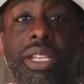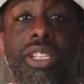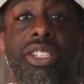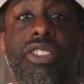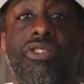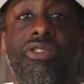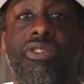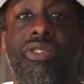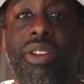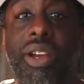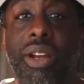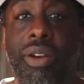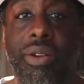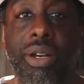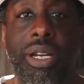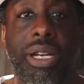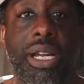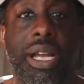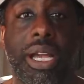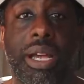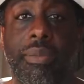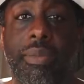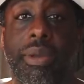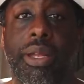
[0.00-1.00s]
It's very
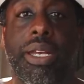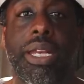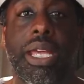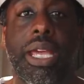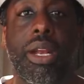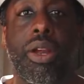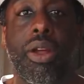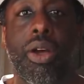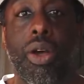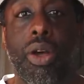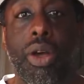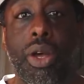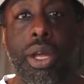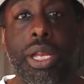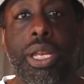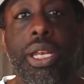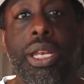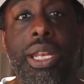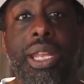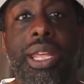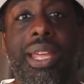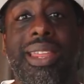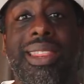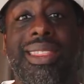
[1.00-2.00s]
common that
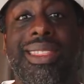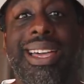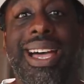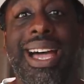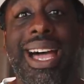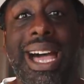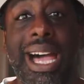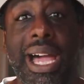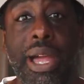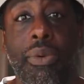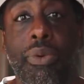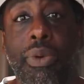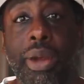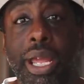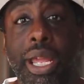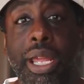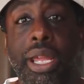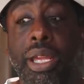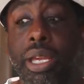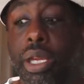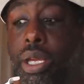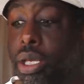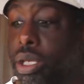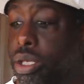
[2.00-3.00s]
on the highway,